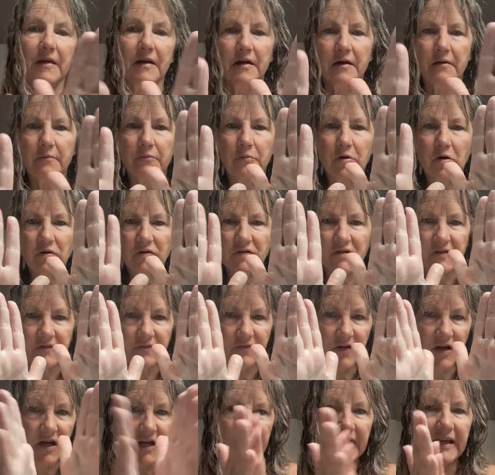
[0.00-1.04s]

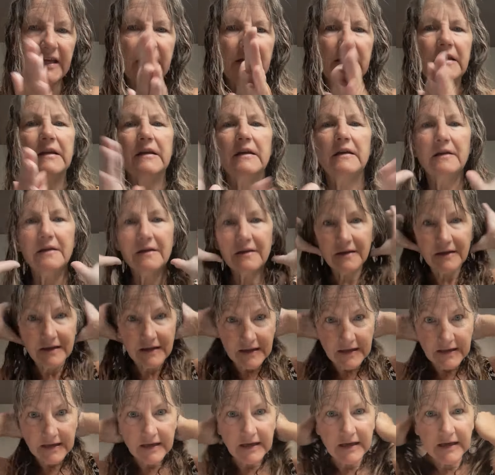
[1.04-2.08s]
Emulsify it.
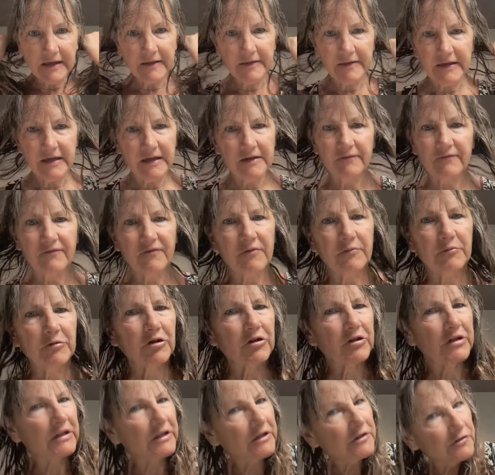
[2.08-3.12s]
And then from your
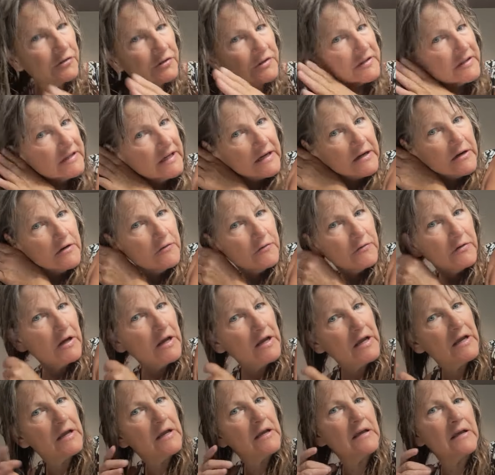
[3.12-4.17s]
ears down.
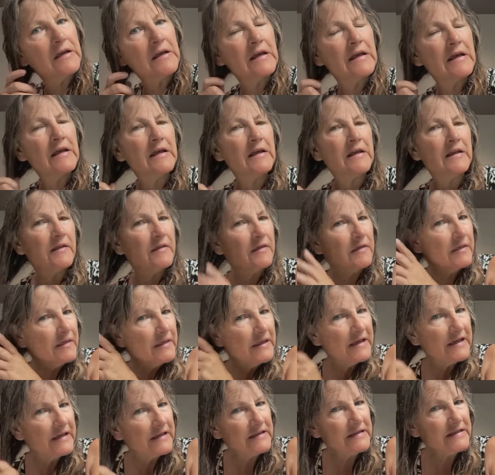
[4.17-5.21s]

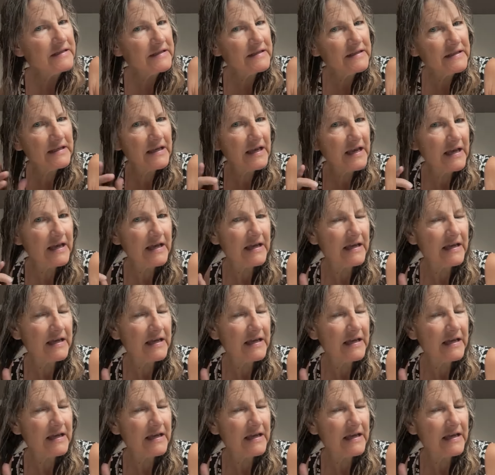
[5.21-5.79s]
This